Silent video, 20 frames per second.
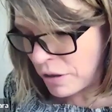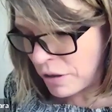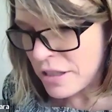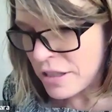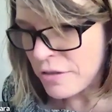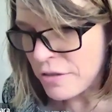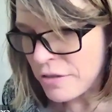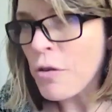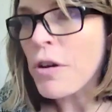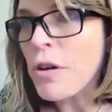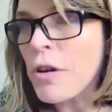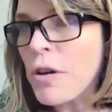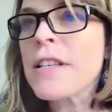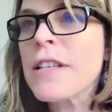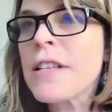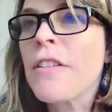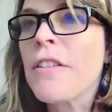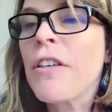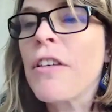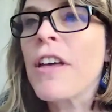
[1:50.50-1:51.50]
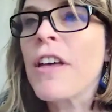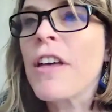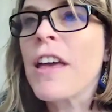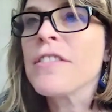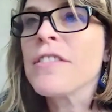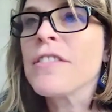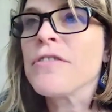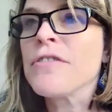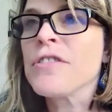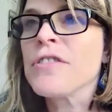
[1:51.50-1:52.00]
we like to focus on all the
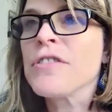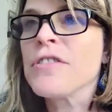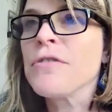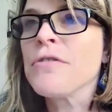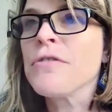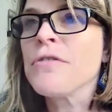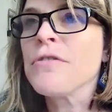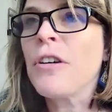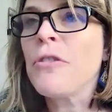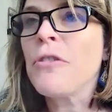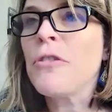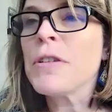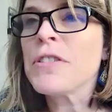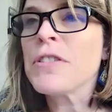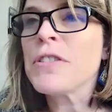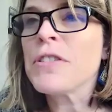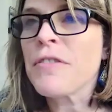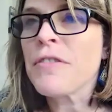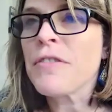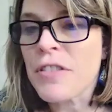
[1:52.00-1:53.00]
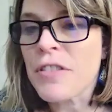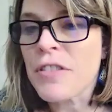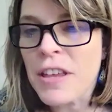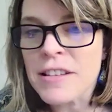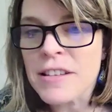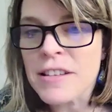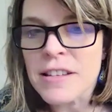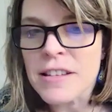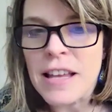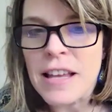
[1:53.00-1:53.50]
things or just do a whole bunch of different
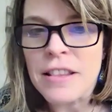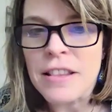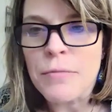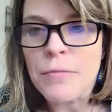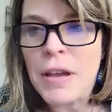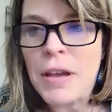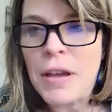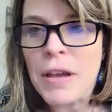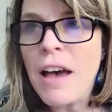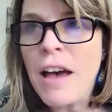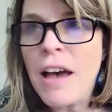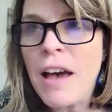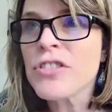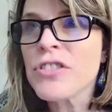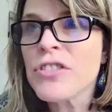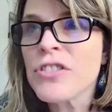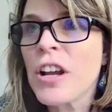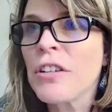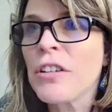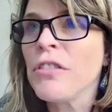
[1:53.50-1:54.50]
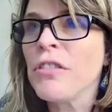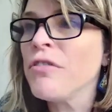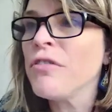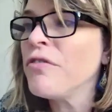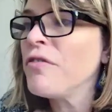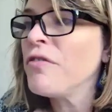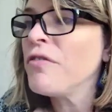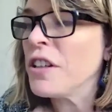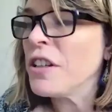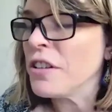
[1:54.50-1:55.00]
things is that we have a general
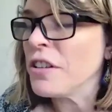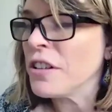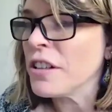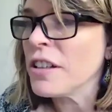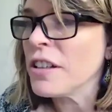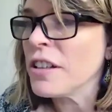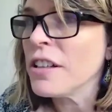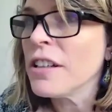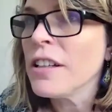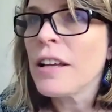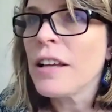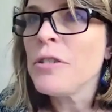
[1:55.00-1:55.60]
fear.